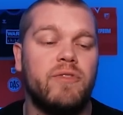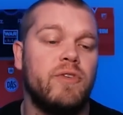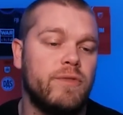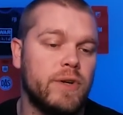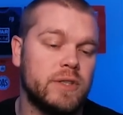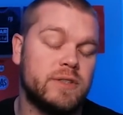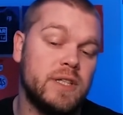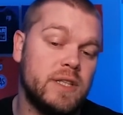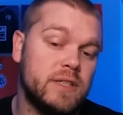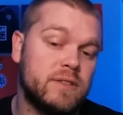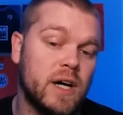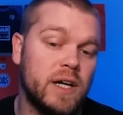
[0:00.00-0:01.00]
If you've not seen
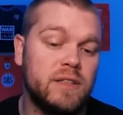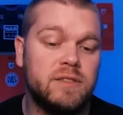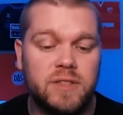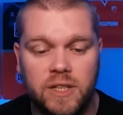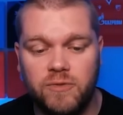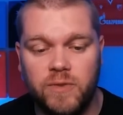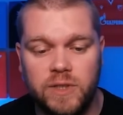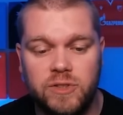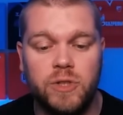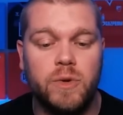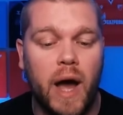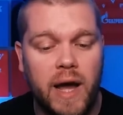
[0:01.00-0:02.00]
this guy, he's
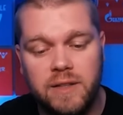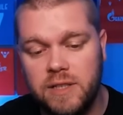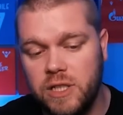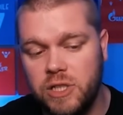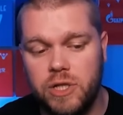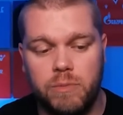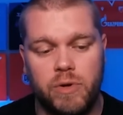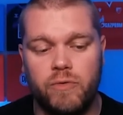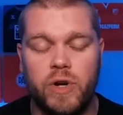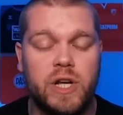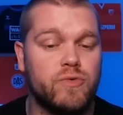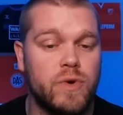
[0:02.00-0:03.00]
6'2", 18
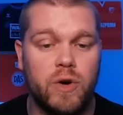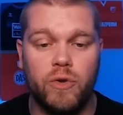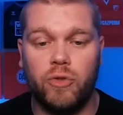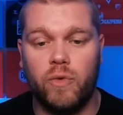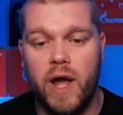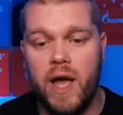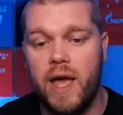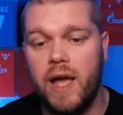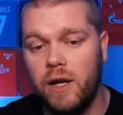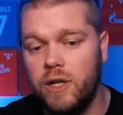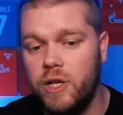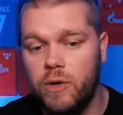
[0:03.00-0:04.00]
jumping reach, real threat,
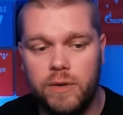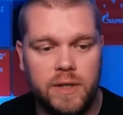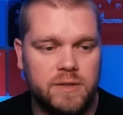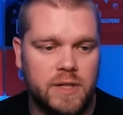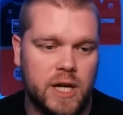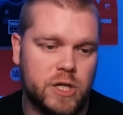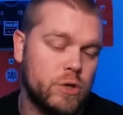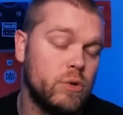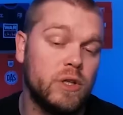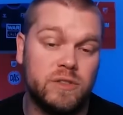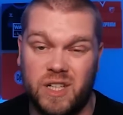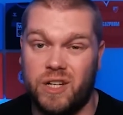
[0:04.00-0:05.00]
England youth
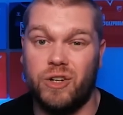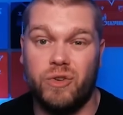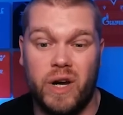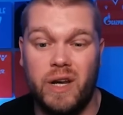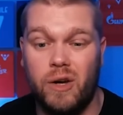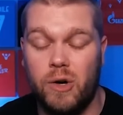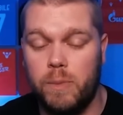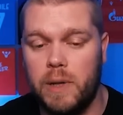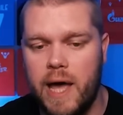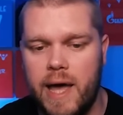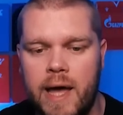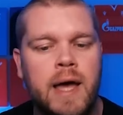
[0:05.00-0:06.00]
international, looks like a great little
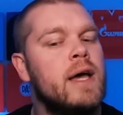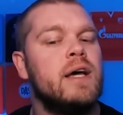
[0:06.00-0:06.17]
player.